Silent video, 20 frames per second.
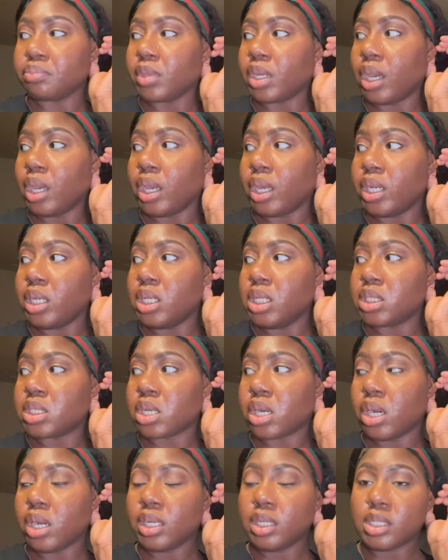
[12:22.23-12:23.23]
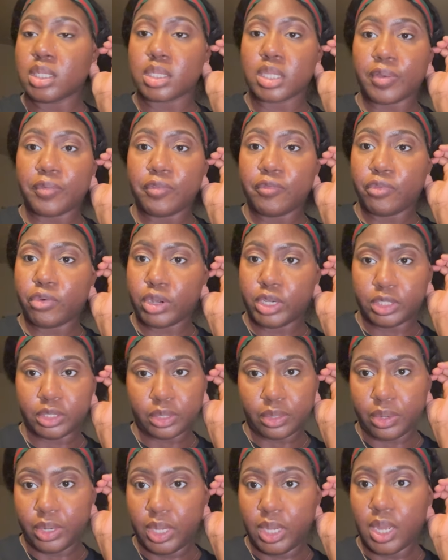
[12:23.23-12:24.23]
And it's currently
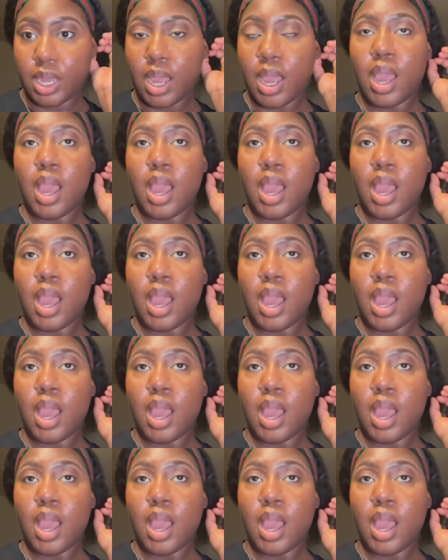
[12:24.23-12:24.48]
743.